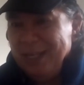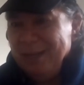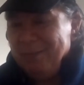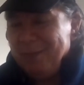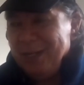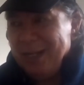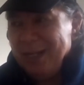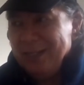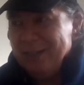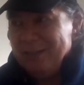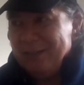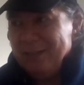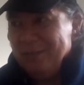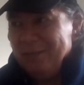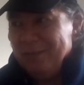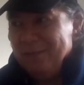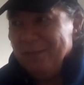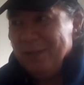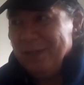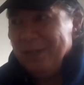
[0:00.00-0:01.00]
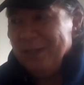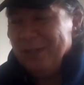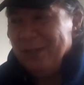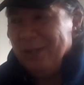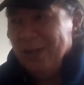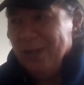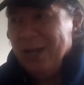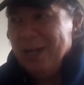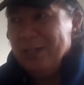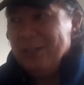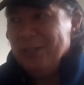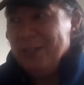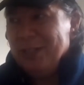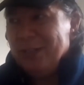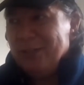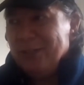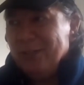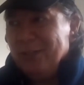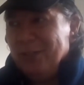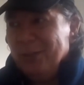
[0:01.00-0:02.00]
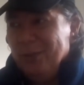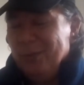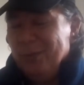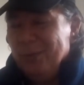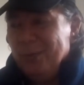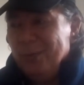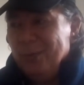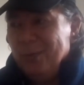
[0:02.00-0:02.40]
the same kinds of logics